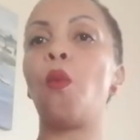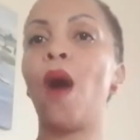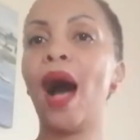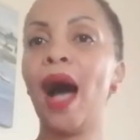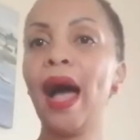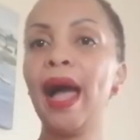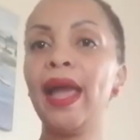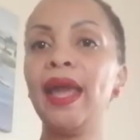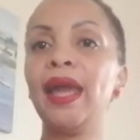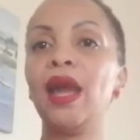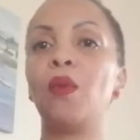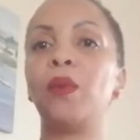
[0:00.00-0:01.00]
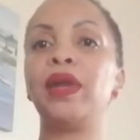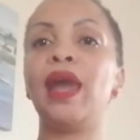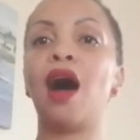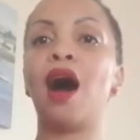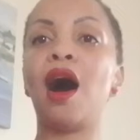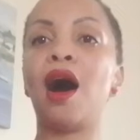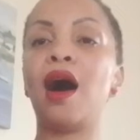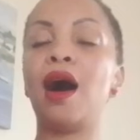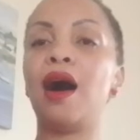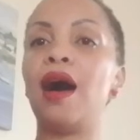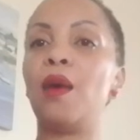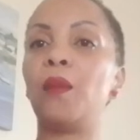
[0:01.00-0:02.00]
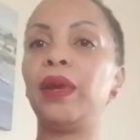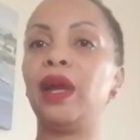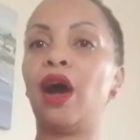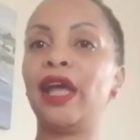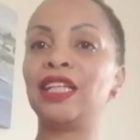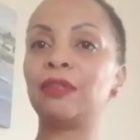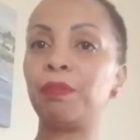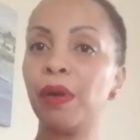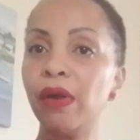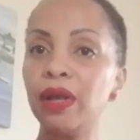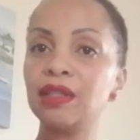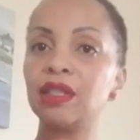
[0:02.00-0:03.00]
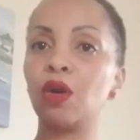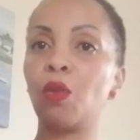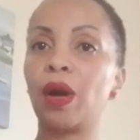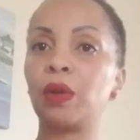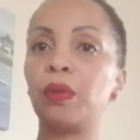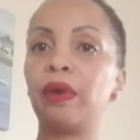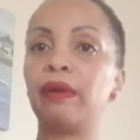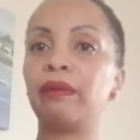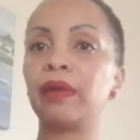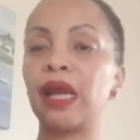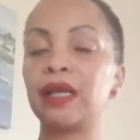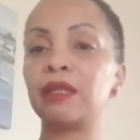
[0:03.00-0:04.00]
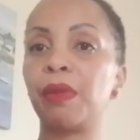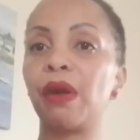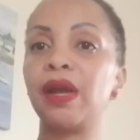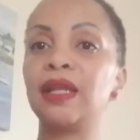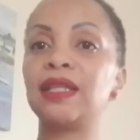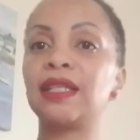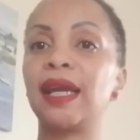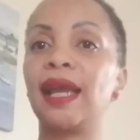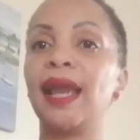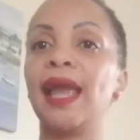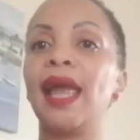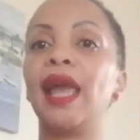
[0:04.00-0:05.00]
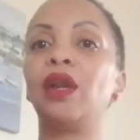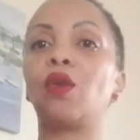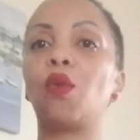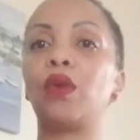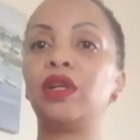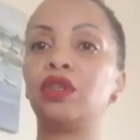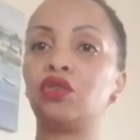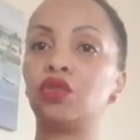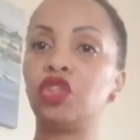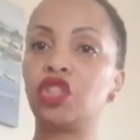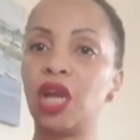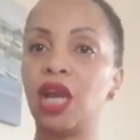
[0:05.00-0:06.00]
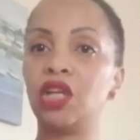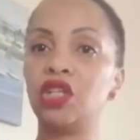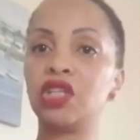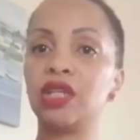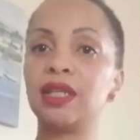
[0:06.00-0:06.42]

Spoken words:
why we are experiencing what we're experiencing in order to change